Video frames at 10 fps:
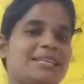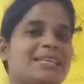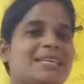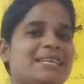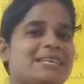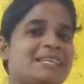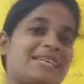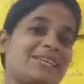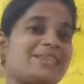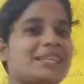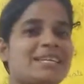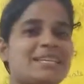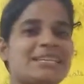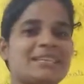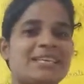Yes, we
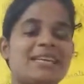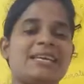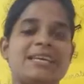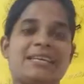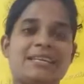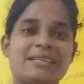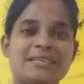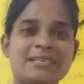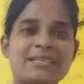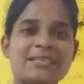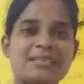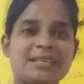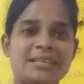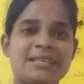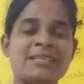can say it is
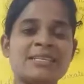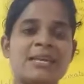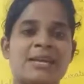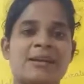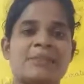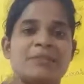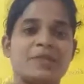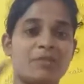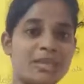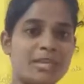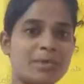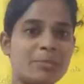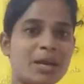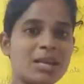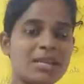in
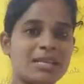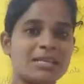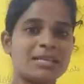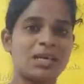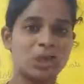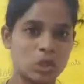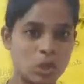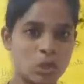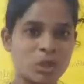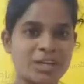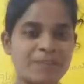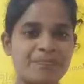Valiyamal Road,